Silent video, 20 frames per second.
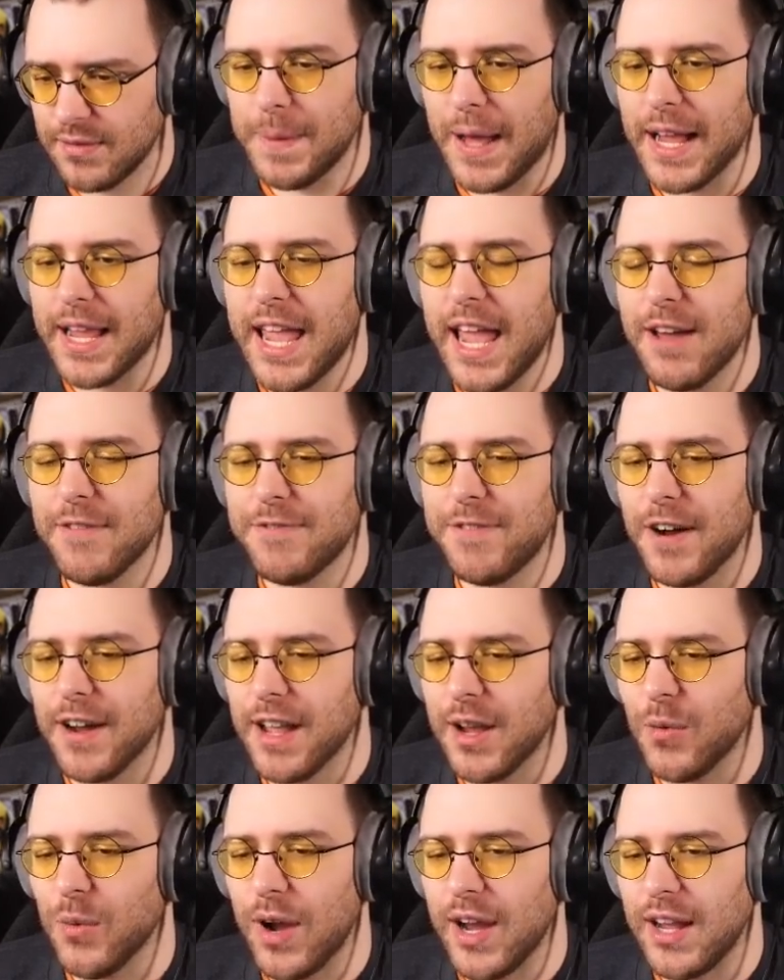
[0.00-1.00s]
I can't
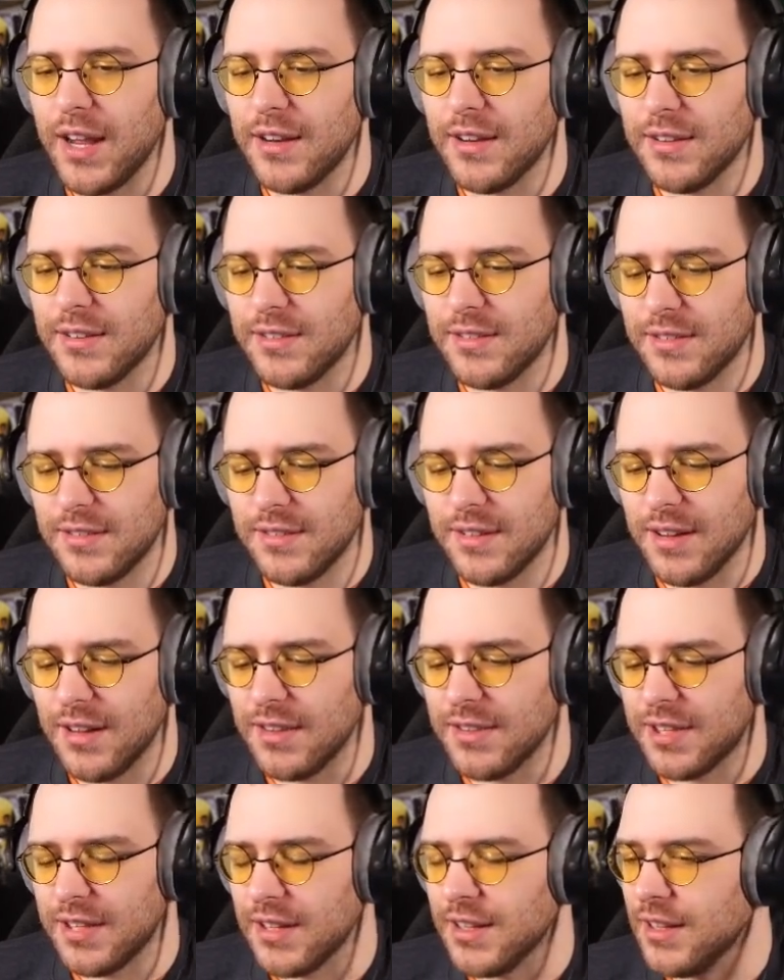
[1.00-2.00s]
fucking wait
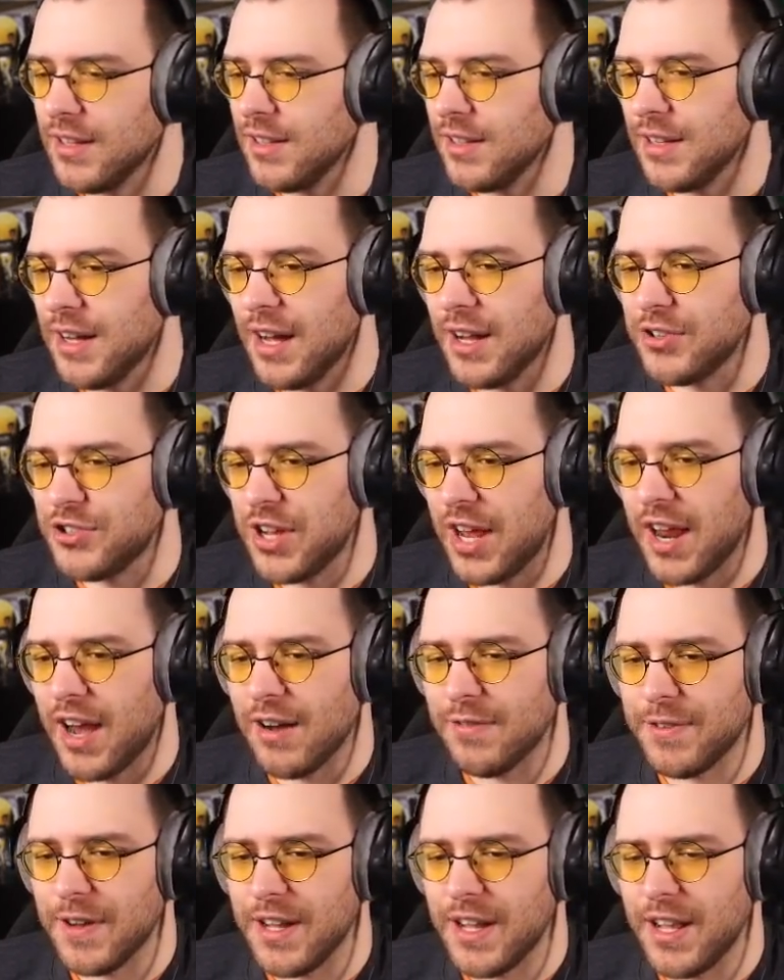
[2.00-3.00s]
until Gen
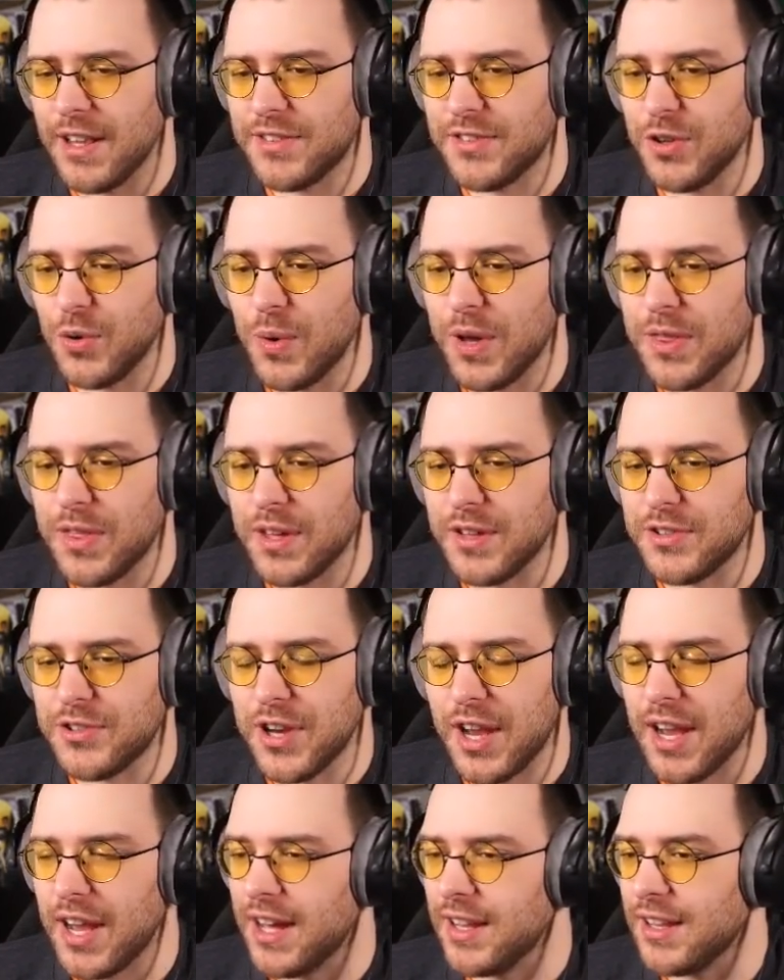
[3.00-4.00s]
Alpha hits you with it,
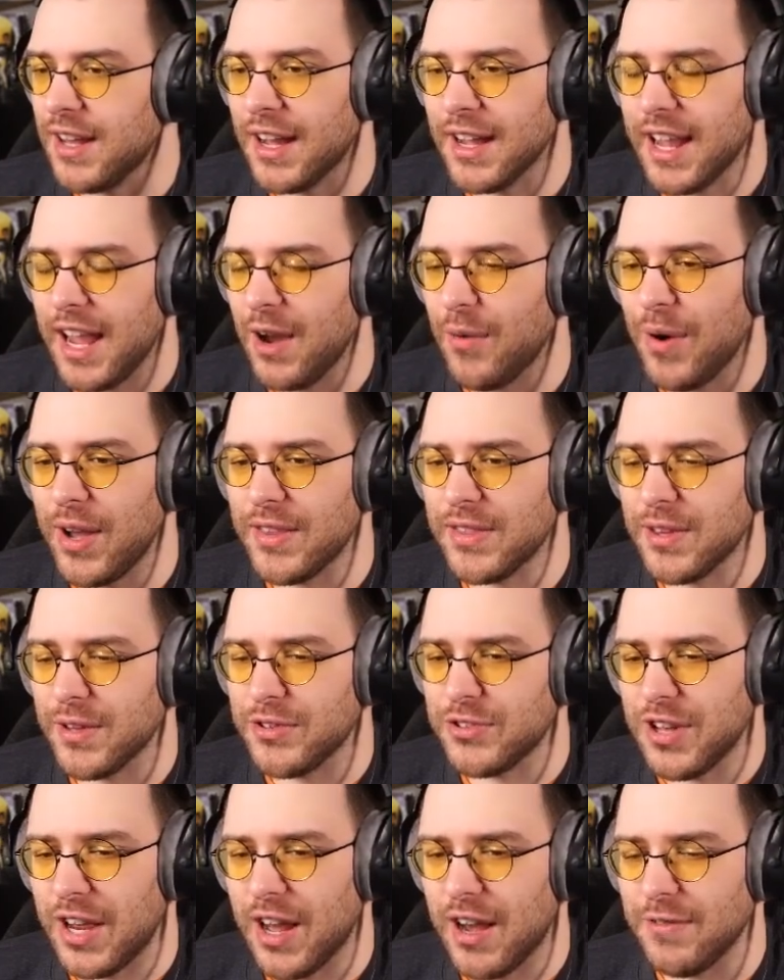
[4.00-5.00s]
chat. I can't wait until
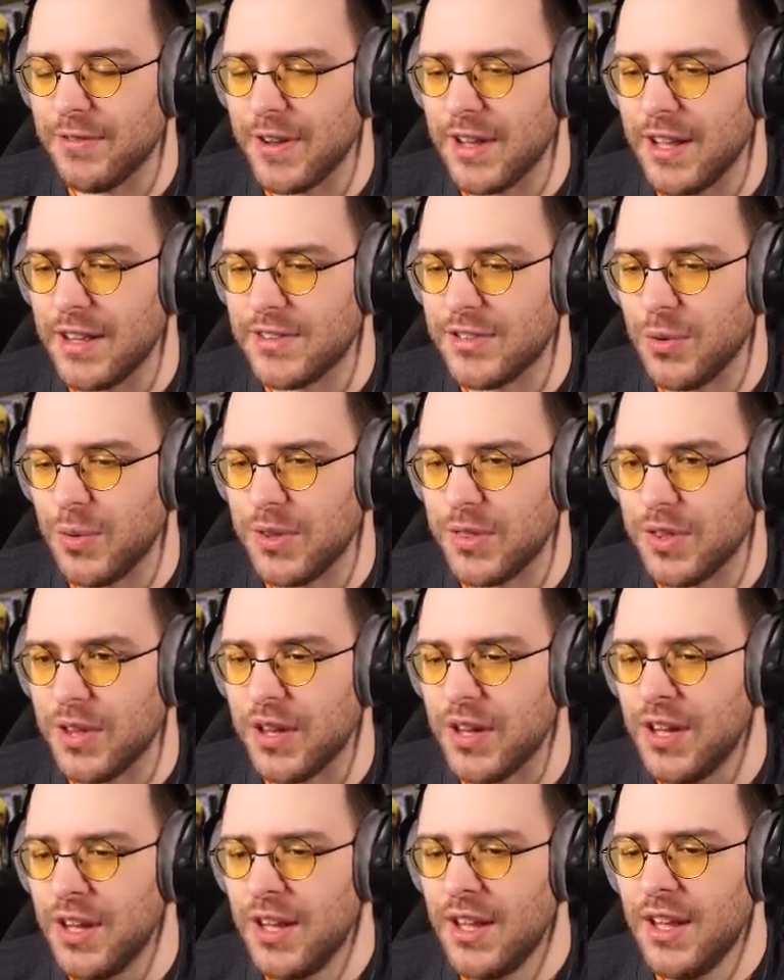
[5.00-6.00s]
Gen Alpha hits you with
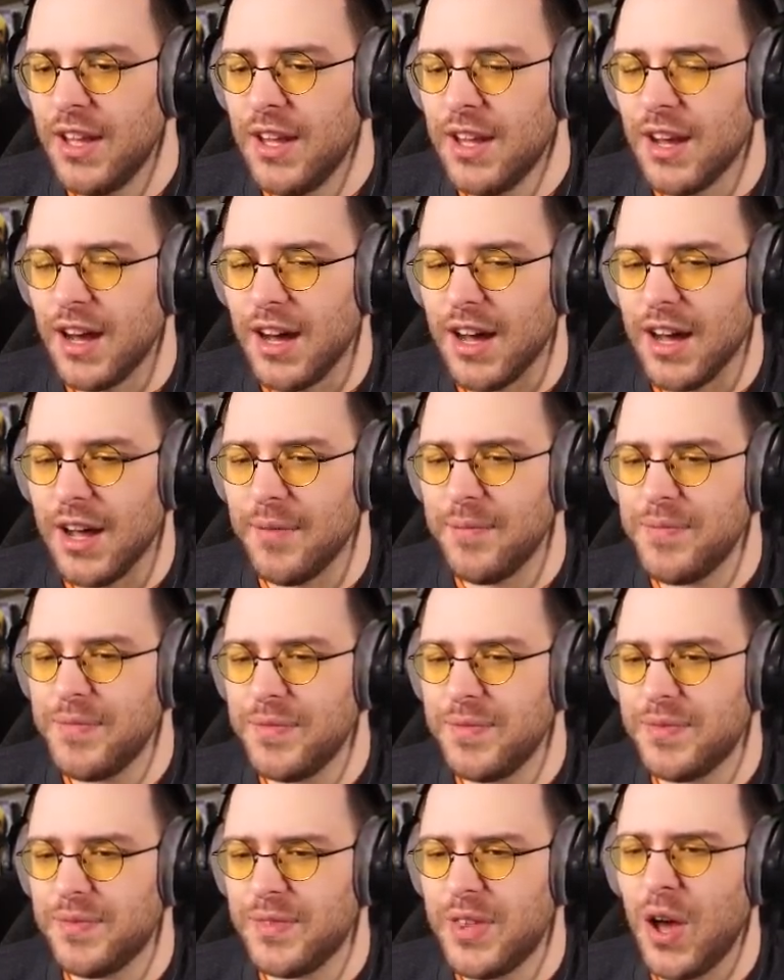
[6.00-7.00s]
the...
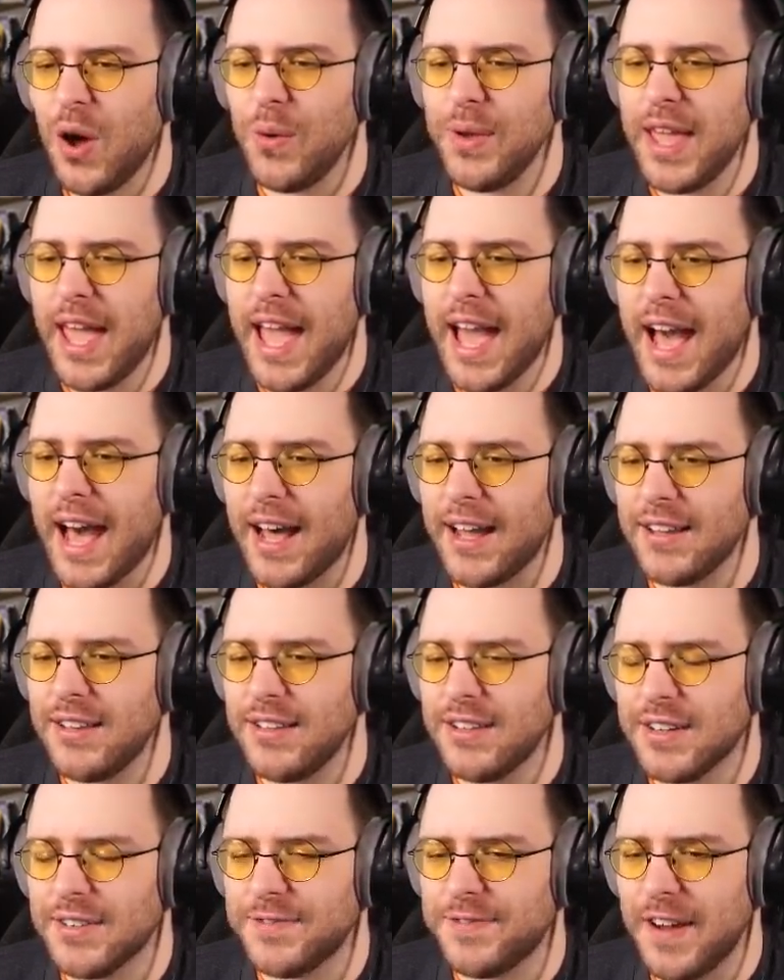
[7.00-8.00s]
oh yeah,
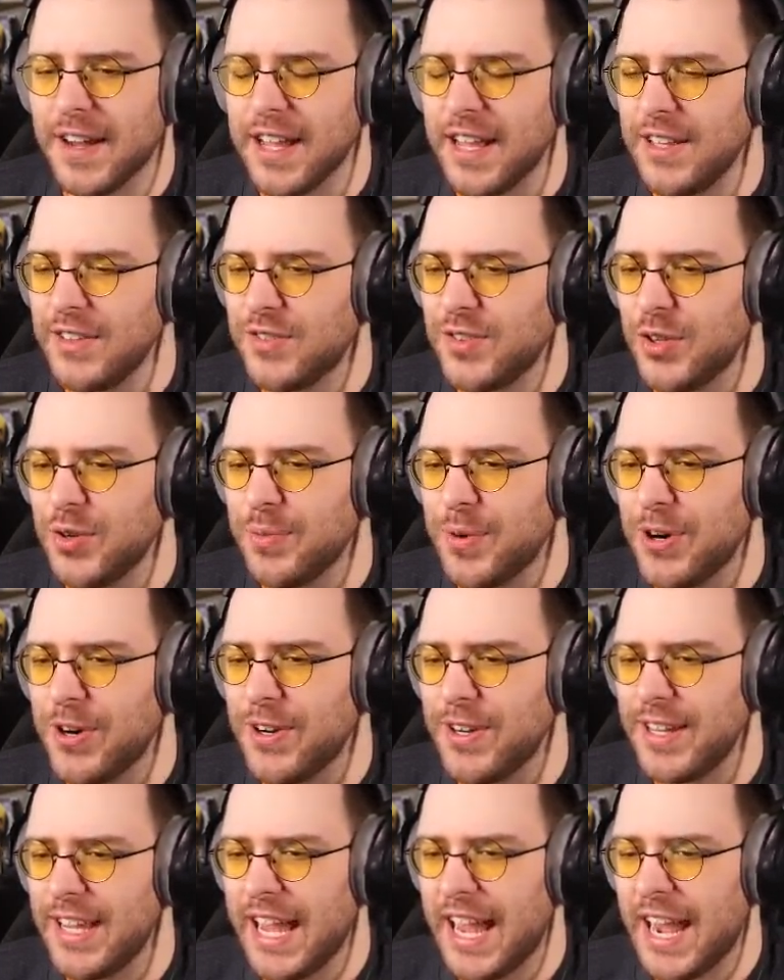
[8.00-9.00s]
you're a fucking Zoomer.
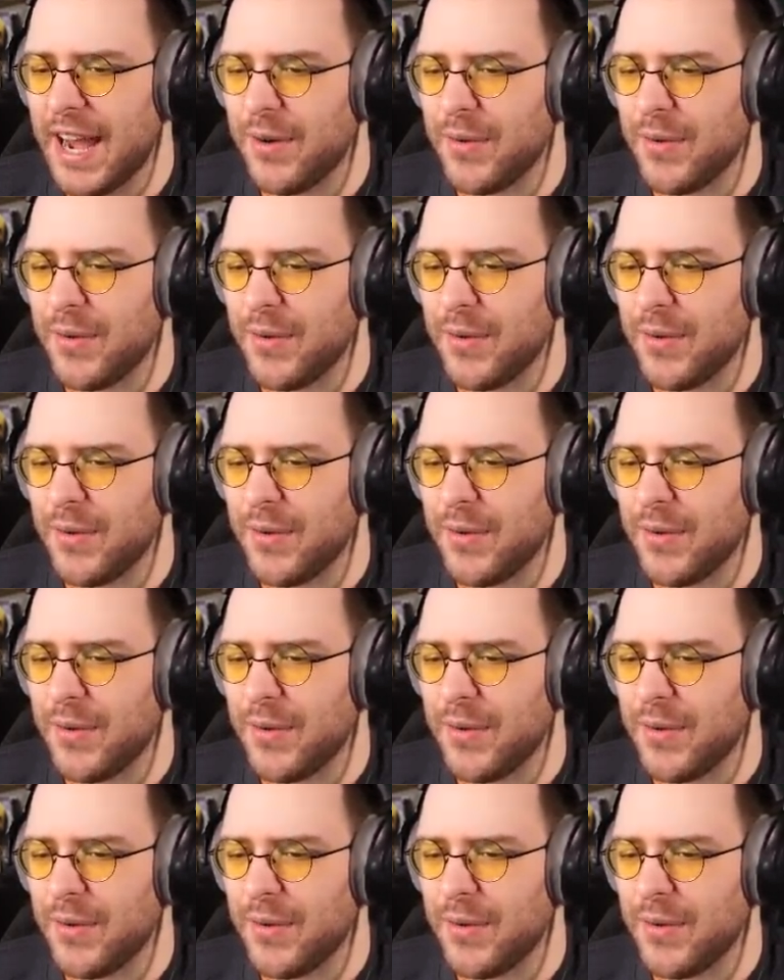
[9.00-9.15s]
Yeah,